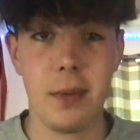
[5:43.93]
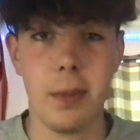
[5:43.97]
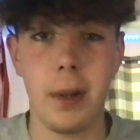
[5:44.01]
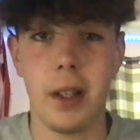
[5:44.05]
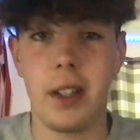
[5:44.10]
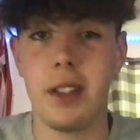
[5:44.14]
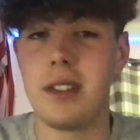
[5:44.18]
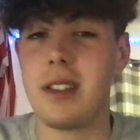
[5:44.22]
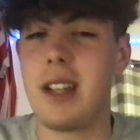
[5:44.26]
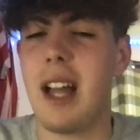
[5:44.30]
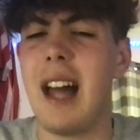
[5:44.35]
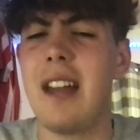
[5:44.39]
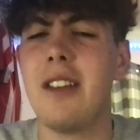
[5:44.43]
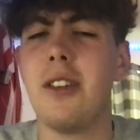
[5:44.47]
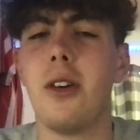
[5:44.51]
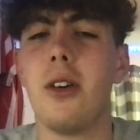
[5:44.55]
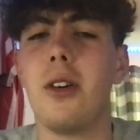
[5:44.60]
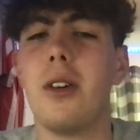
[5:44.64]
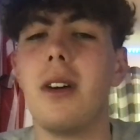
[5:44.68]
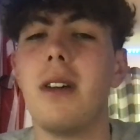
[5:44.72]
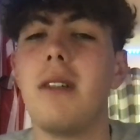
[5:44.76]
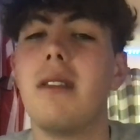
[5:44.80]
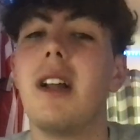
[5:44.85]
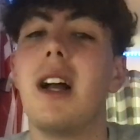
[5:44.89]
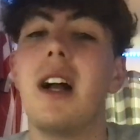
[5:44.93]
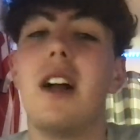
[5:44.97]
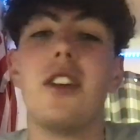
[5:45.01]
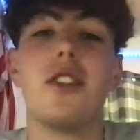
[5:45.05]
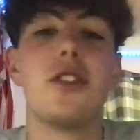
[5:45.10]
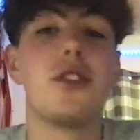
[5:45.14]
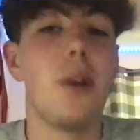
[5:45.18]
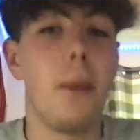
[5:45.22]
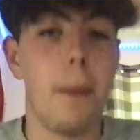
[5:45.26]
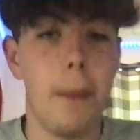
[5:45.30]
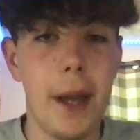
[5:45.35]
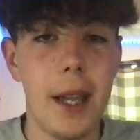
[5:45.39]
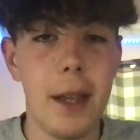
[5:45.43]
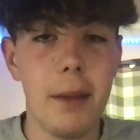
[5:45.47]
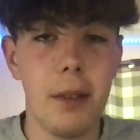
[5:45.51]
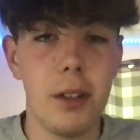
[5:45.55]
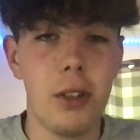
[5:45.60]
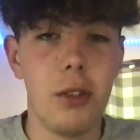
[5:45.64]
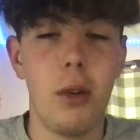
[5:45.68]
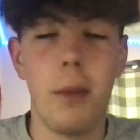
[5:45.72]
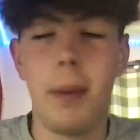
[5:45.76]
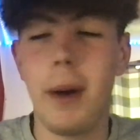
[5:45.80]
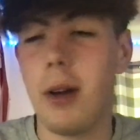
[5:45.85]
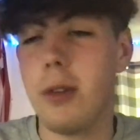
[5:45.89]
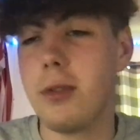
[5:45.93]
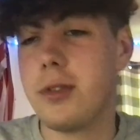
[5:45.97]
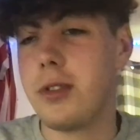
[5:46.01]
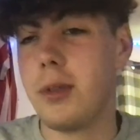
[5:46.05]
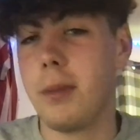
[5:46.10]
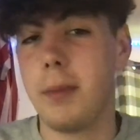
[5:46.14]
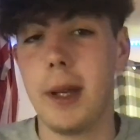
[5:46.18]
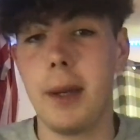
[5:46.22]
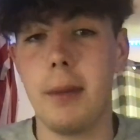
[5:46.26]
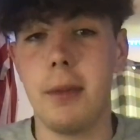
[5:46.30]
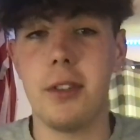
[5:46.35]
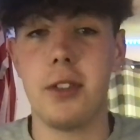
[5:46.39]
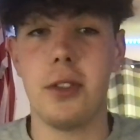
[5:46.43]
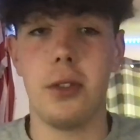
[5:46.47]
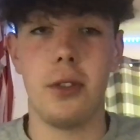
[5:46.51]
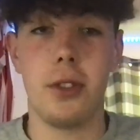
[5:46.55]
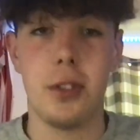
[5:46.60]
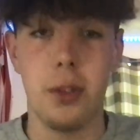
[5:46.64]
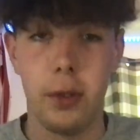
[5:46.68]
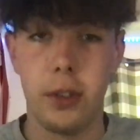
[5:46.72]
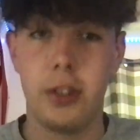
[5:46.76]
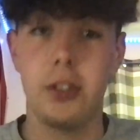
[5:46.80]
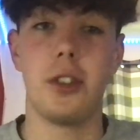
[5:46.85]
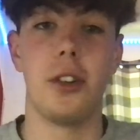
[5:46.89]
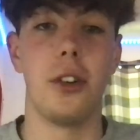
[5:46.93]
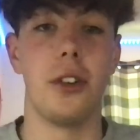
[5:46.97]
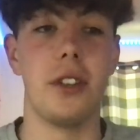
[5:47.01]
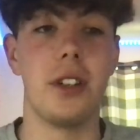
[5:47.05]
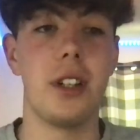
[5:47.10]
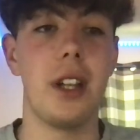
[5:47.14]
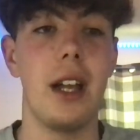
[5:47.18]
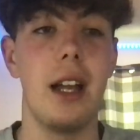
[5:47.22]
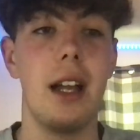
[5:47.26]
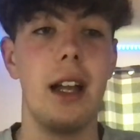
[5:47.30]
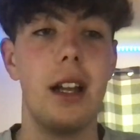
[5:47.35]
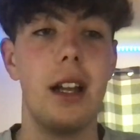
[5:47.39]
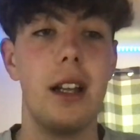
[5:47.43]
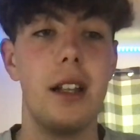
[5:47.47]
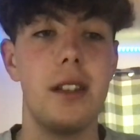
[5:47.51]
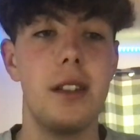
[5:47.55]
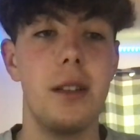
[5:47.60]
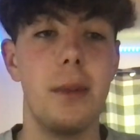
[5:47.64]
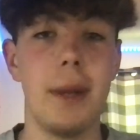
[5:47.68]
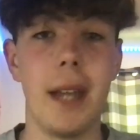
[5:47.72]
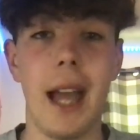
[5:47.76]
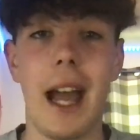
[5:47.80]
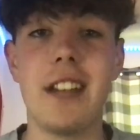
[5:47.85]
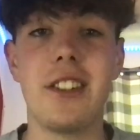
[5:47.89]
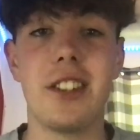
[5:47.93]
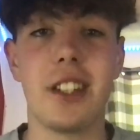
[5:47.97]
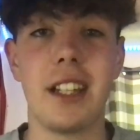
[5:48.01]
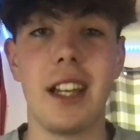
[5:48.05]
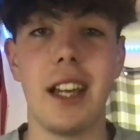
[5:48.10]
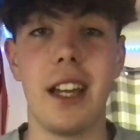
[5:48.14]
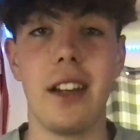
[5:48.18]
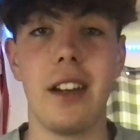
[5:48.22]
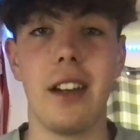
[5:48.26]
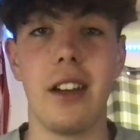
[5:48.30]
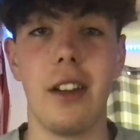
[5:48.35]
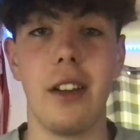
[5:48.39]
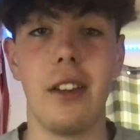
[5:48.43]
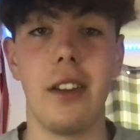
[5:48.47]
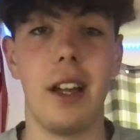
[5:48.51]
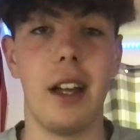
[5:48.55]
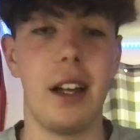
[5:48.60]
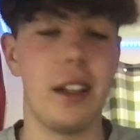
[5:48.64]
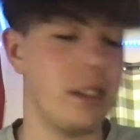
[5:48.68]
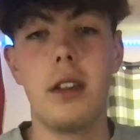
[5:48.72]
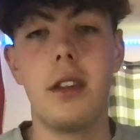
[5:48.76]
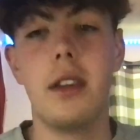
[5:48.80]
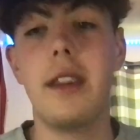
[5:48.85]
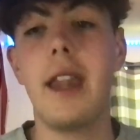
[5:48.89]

because I know some people know about, some people don't, so it's good to be educated on that.